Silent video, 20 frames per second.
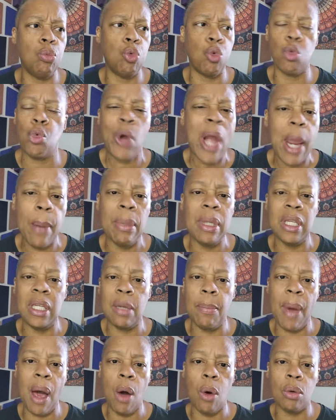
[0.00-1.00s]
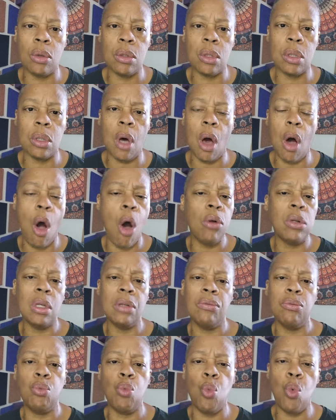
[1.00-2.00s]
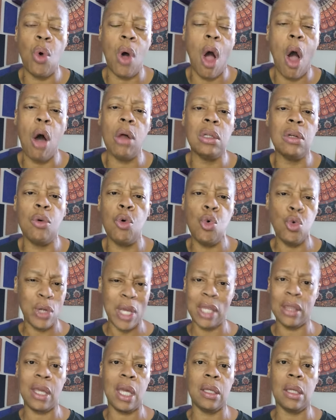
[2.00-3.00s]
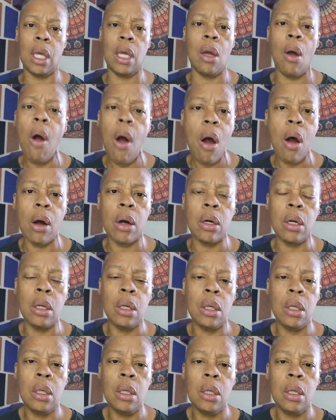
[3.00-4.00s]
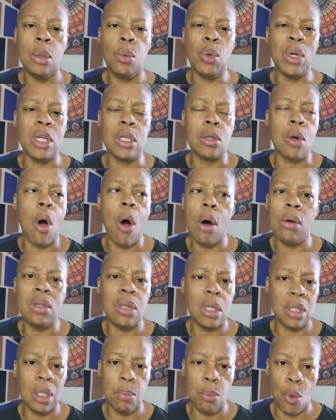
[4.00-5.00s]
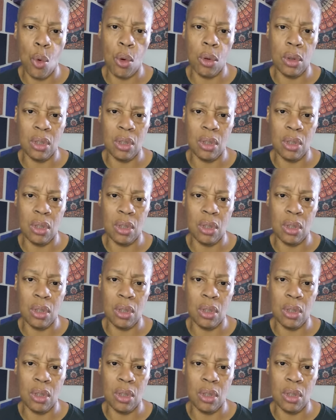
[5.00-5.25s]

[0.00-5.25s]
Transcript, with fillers: rambling about all of, all of who they think they are when it's all nothing more,